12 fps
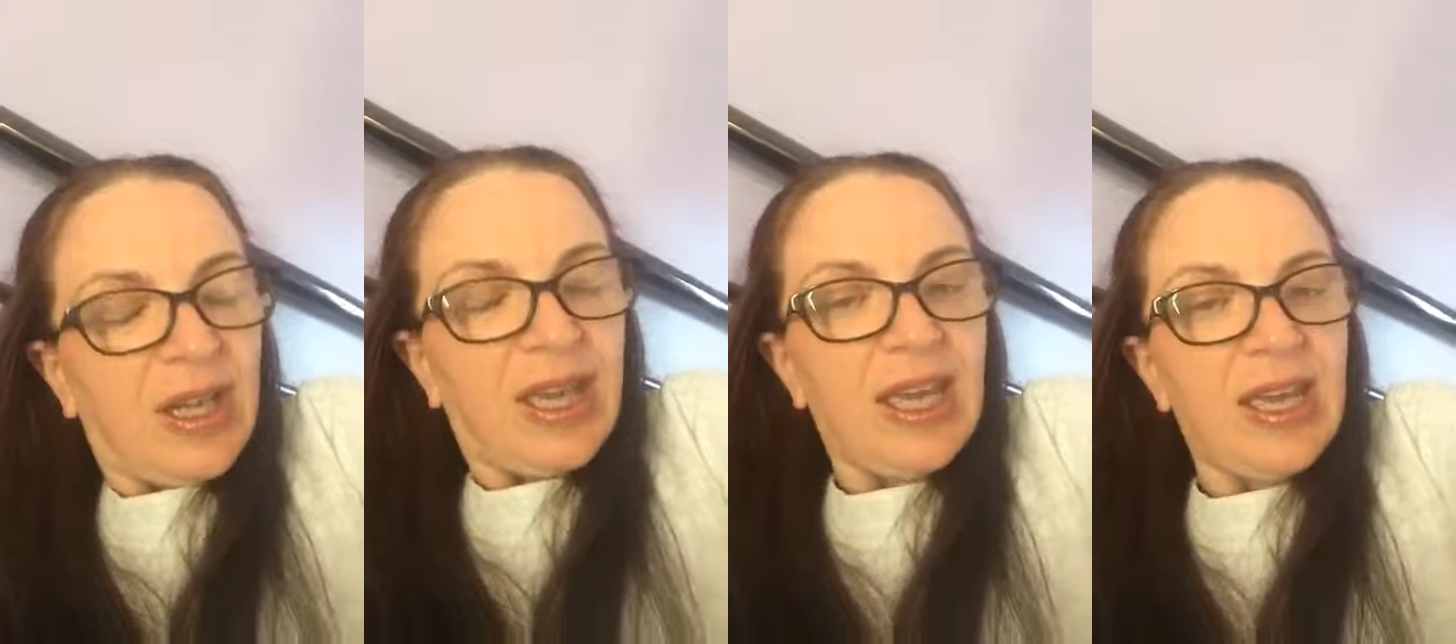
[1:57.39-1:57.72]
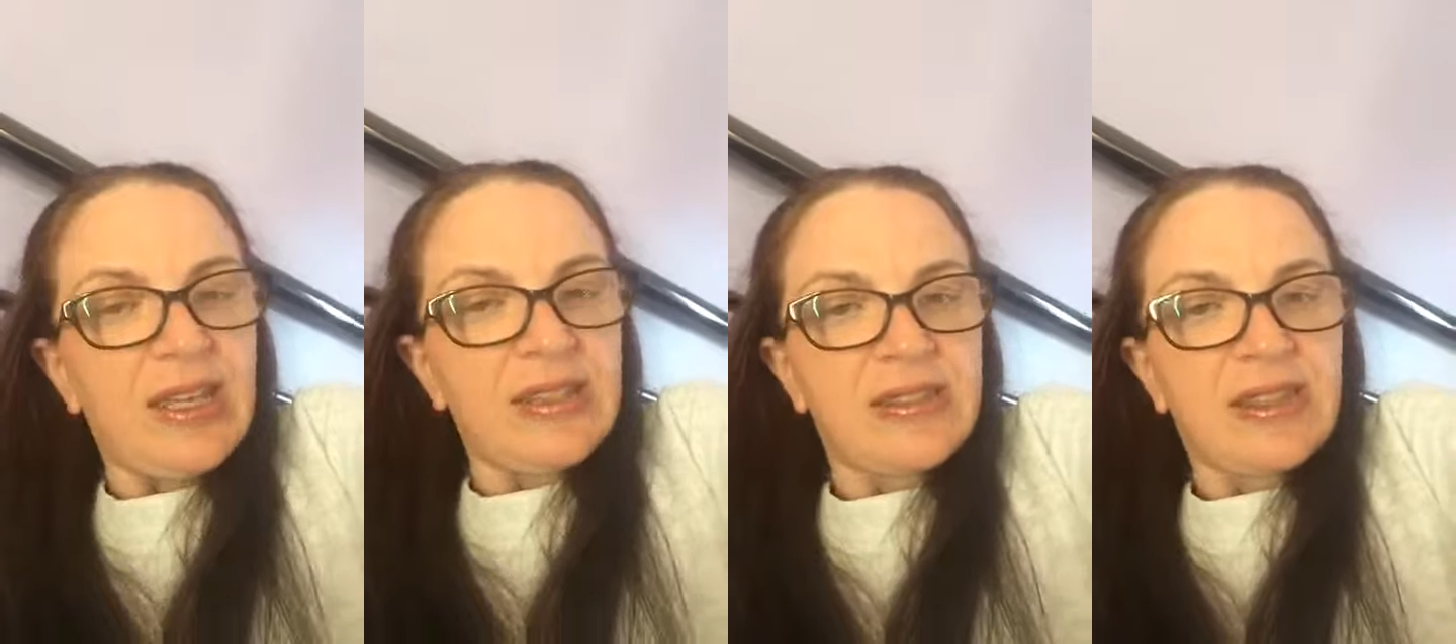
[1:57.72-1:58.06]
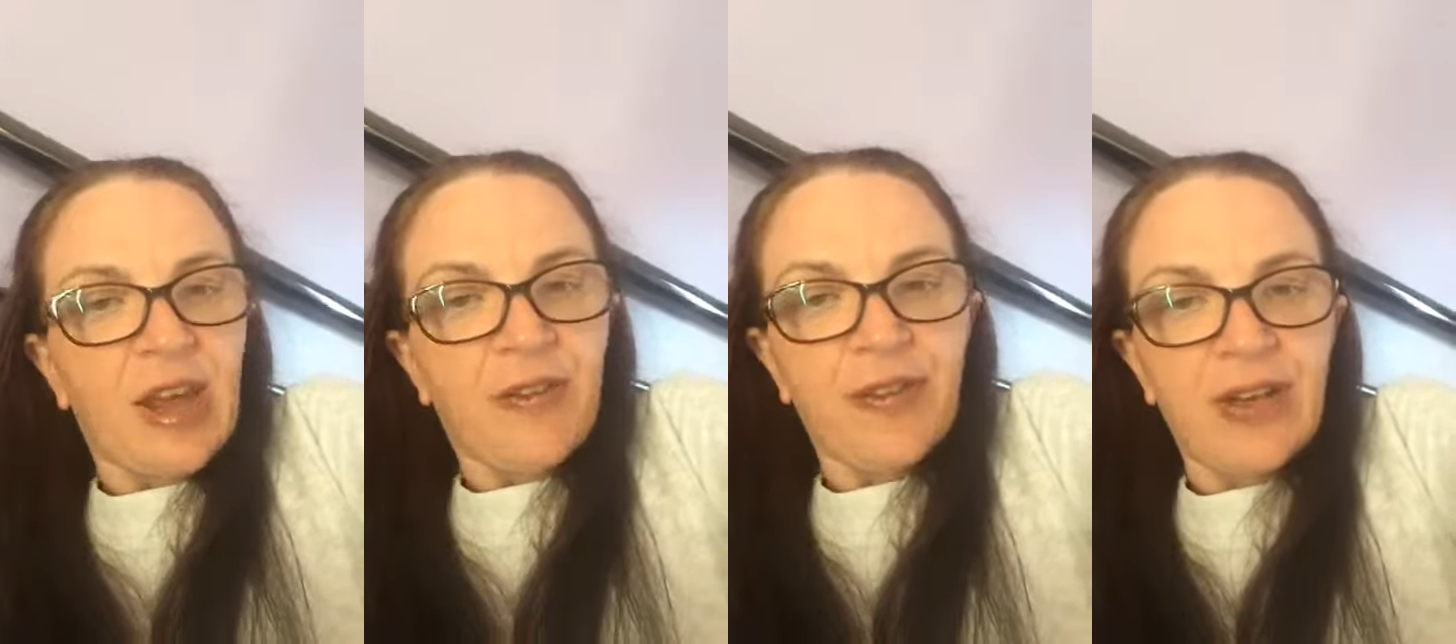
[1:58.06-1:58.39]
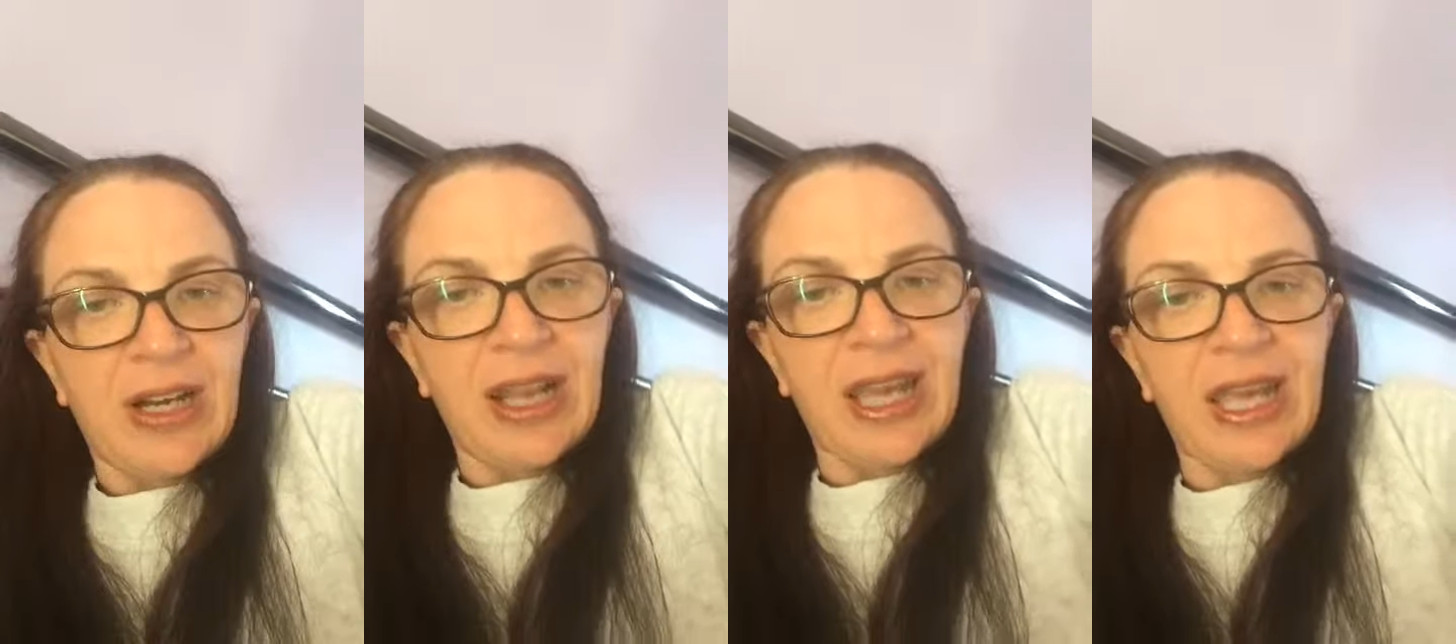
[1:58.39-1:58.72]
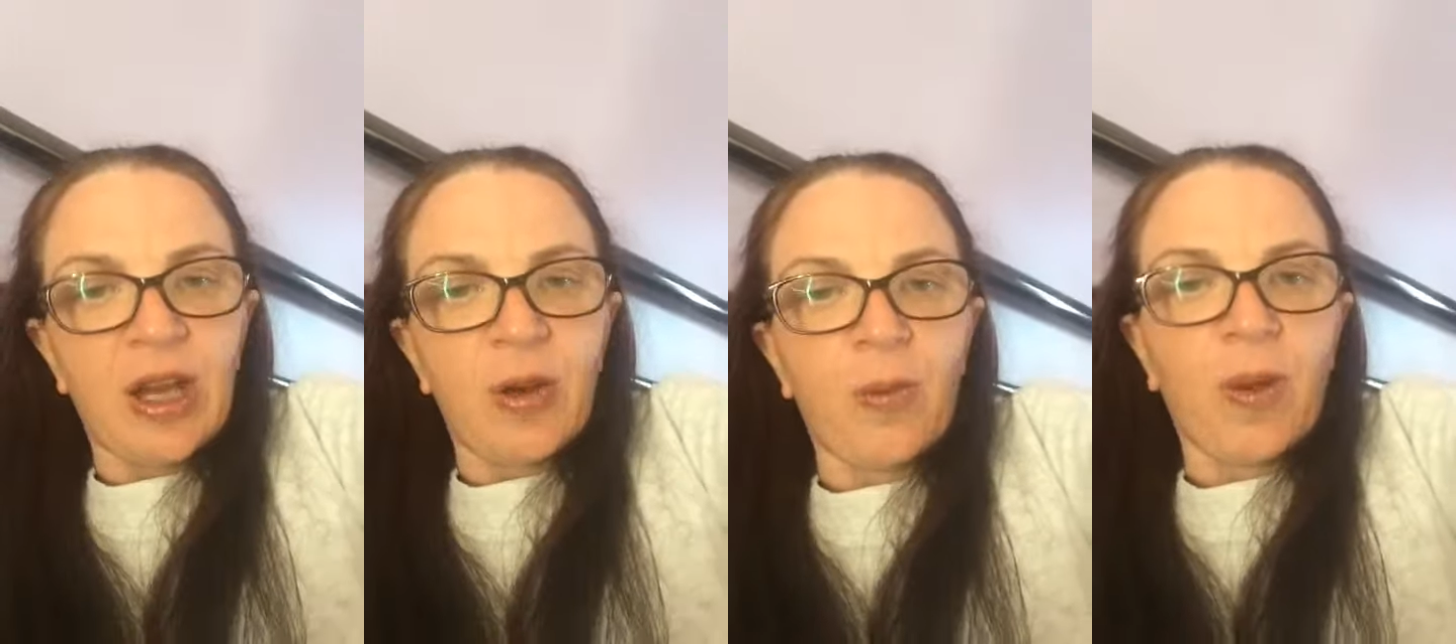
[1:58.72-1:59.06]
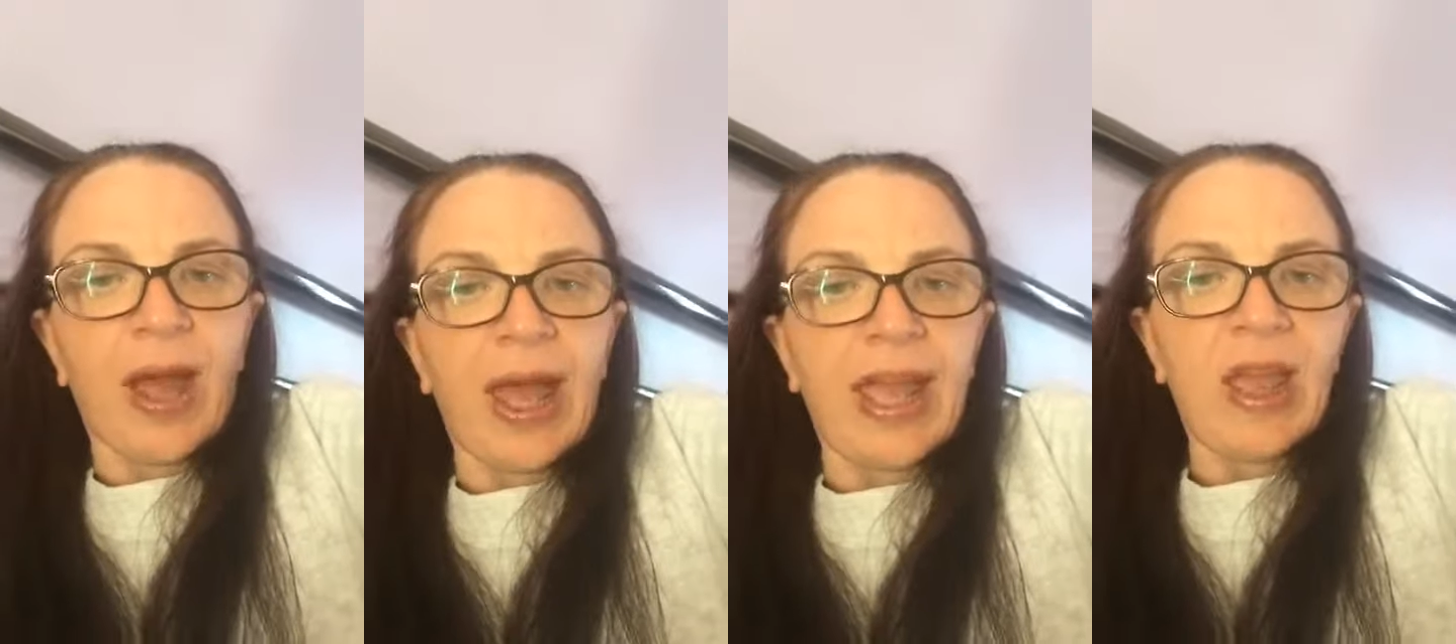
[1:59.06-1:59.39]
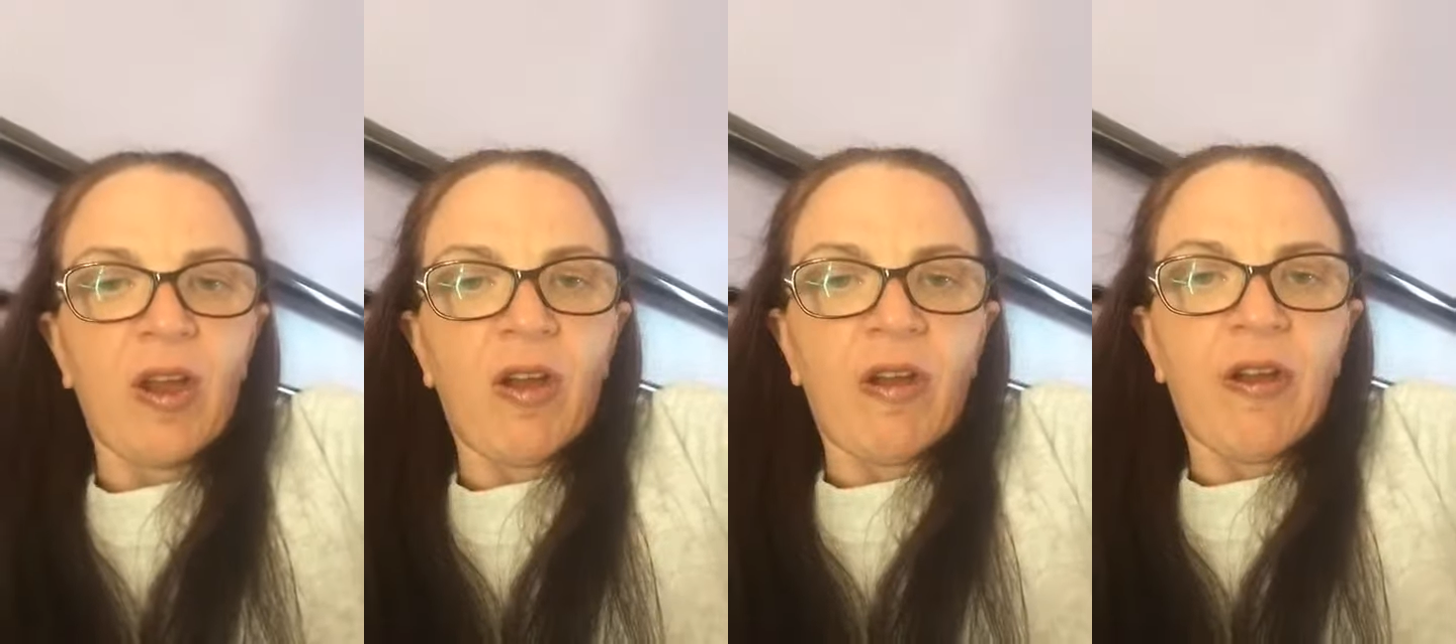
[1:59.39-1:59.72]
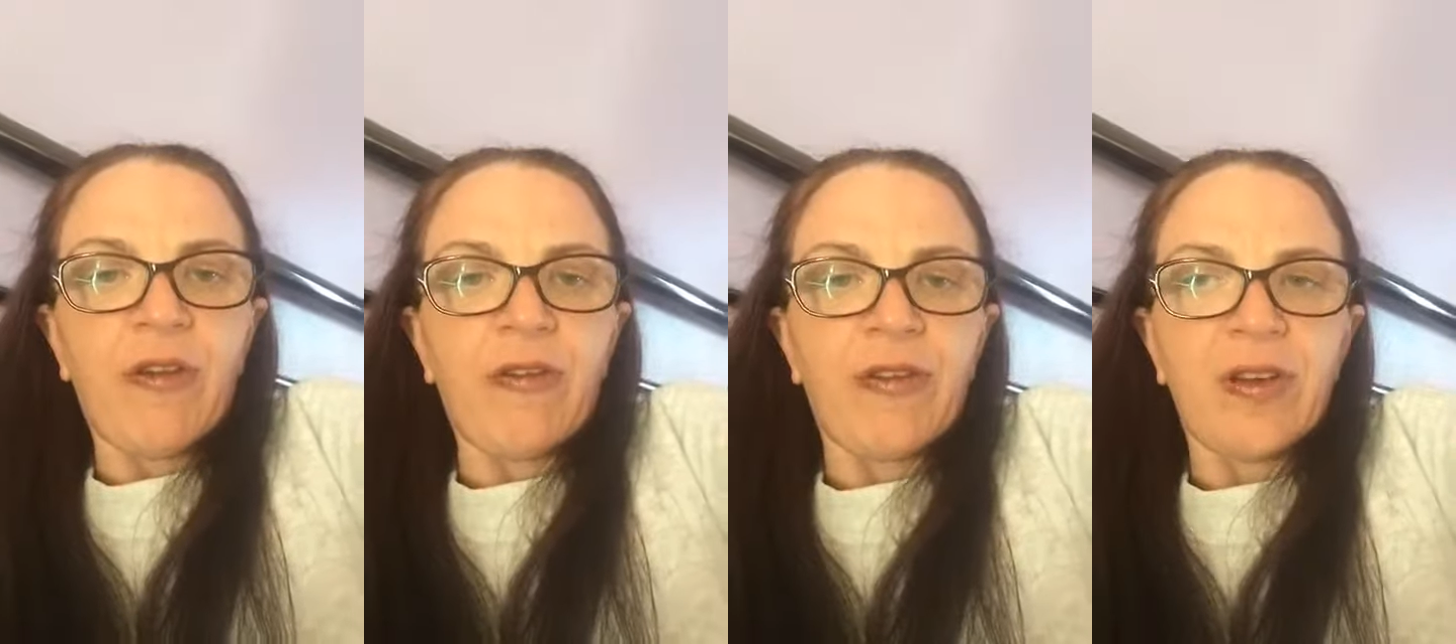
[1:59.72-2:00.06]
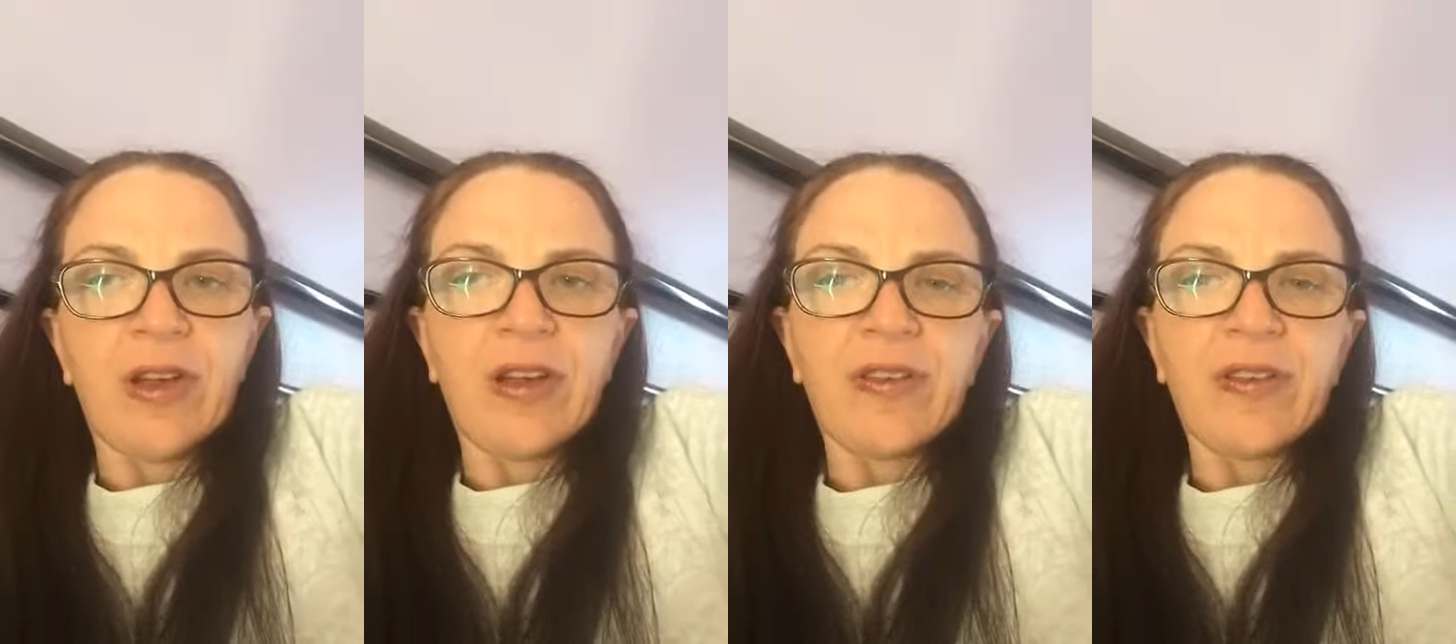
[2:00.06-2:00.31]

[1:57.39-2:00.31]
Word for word: is definitely a way of,